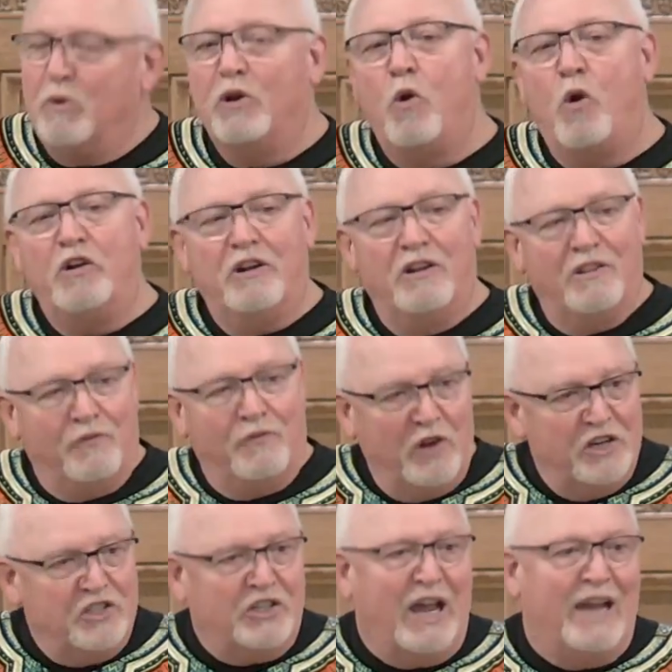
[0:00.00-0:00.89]
we're going to the
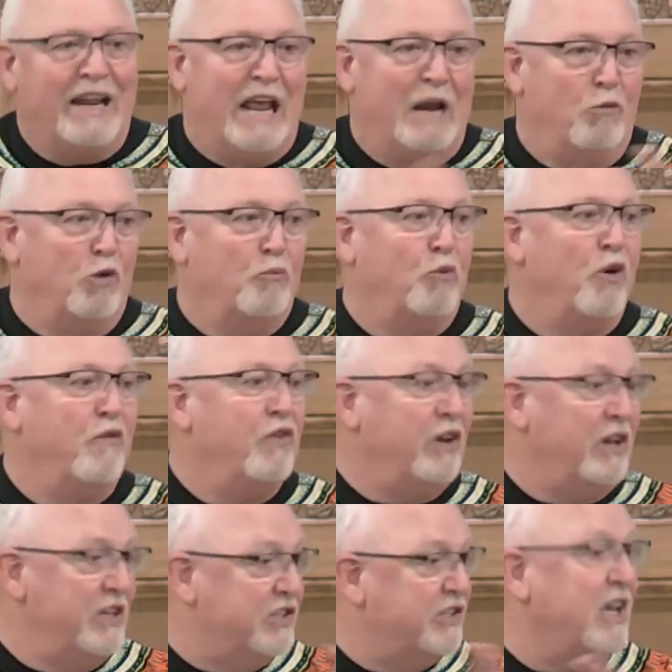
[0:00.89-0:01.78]
French side, and we're
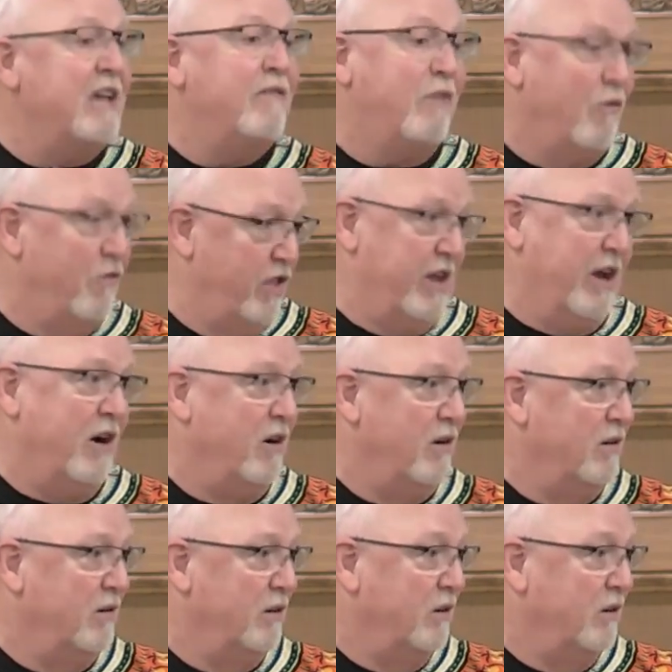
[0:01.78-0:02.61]
perfectly safe over there.